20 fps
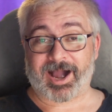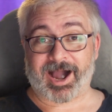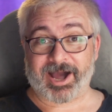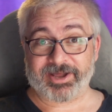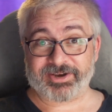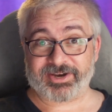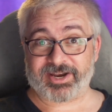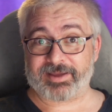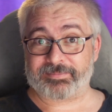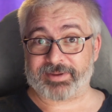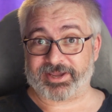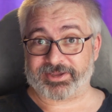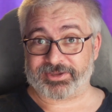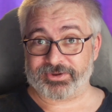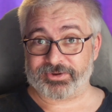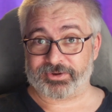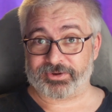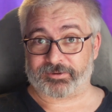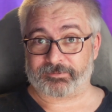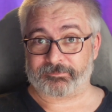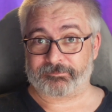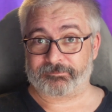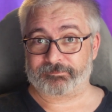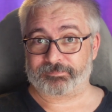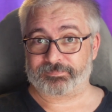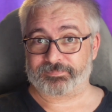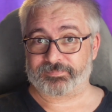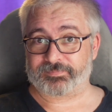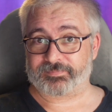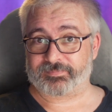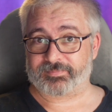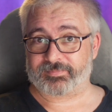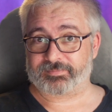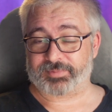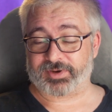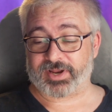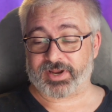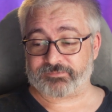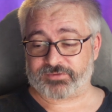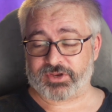I don't know about you,
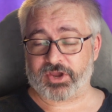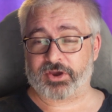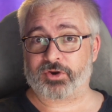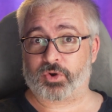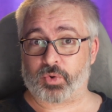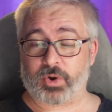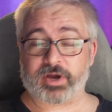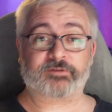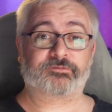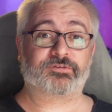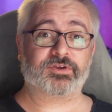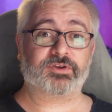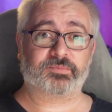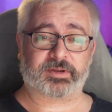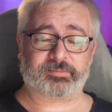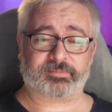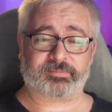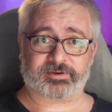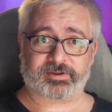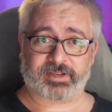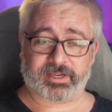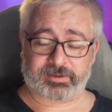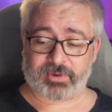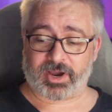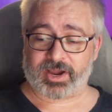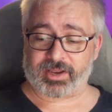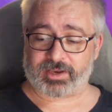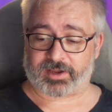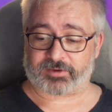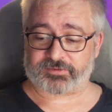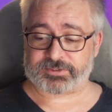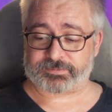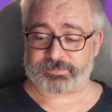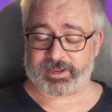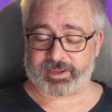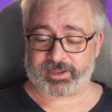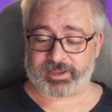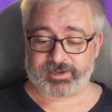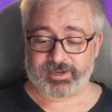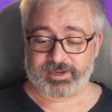but I've known quite a few women in my
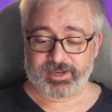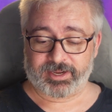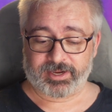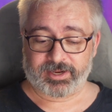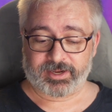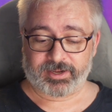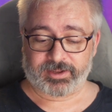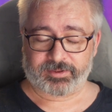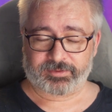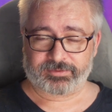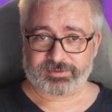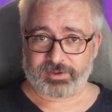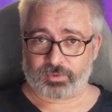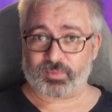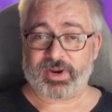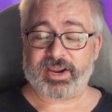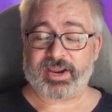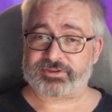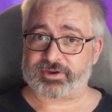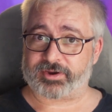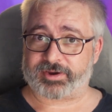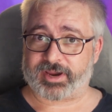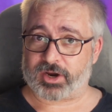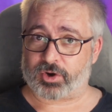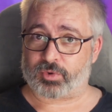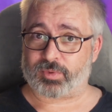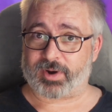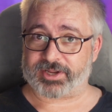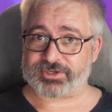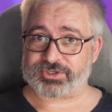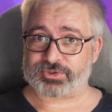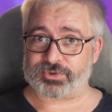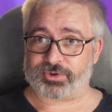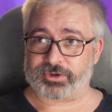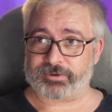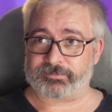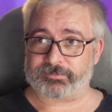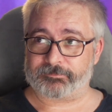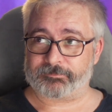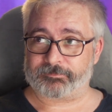lifespan that wear their hair quite
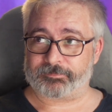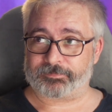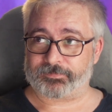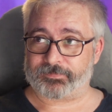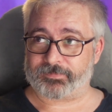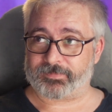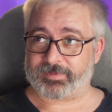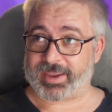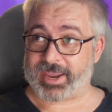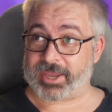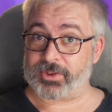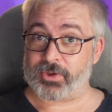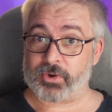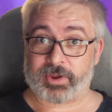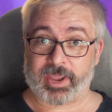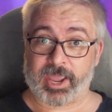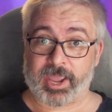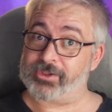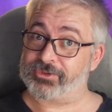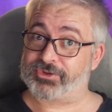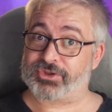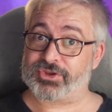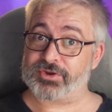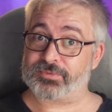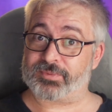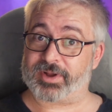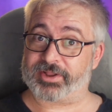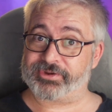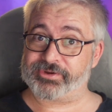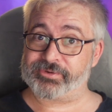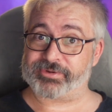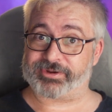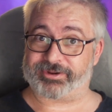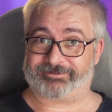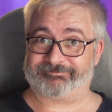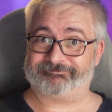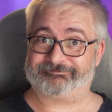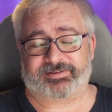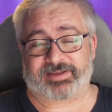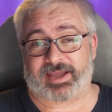short and look hell cute while doing
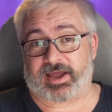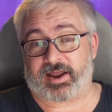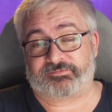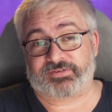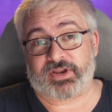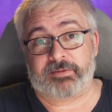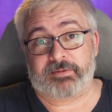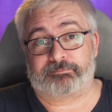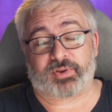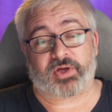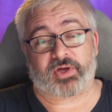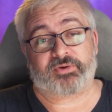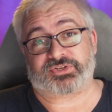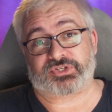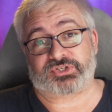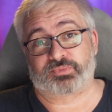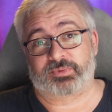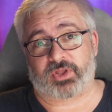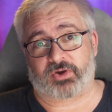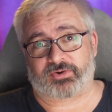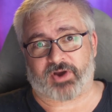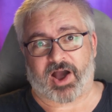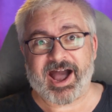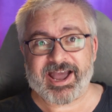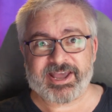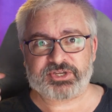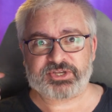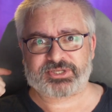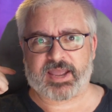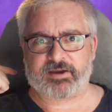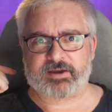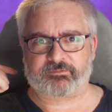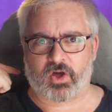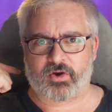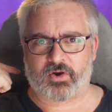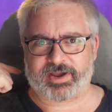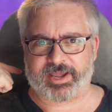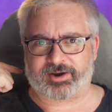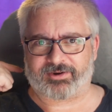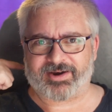it. Yeah, I've known blokes with long, I used to have
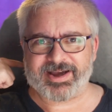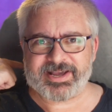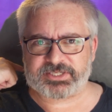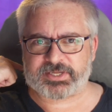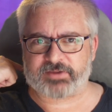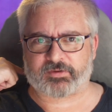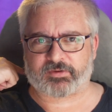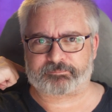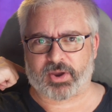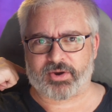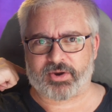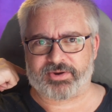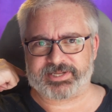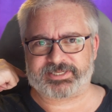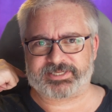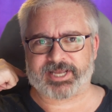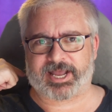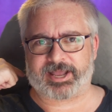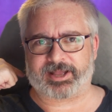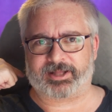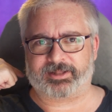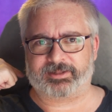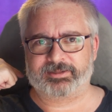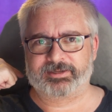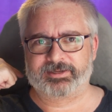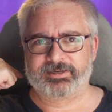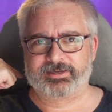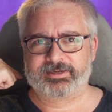long hair. I used to have a ponytail.